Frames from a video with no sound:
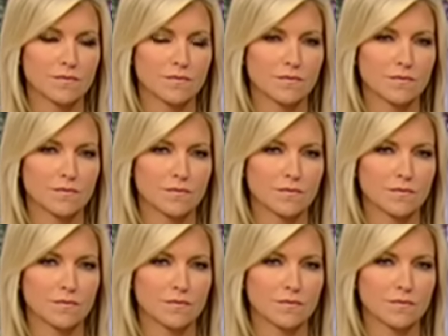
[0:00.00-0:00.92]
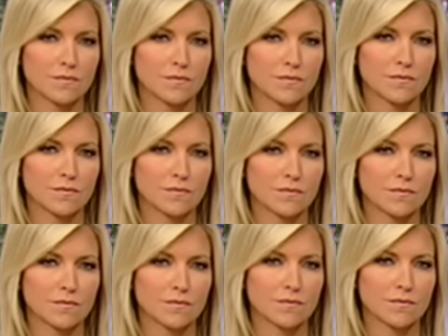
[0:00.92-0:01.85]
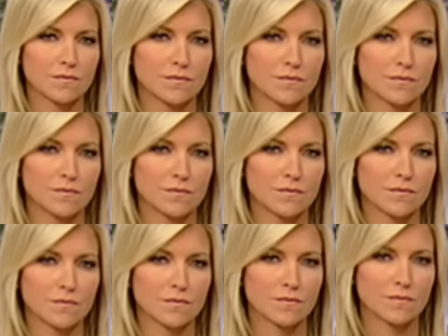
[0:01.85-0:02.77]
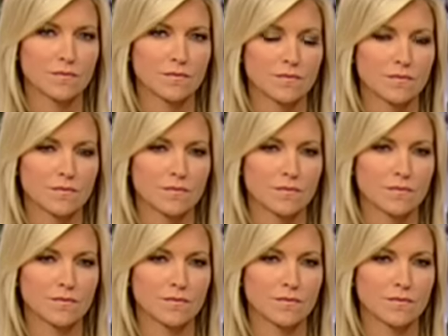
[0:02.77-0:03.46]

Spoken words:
The person shown says nothing.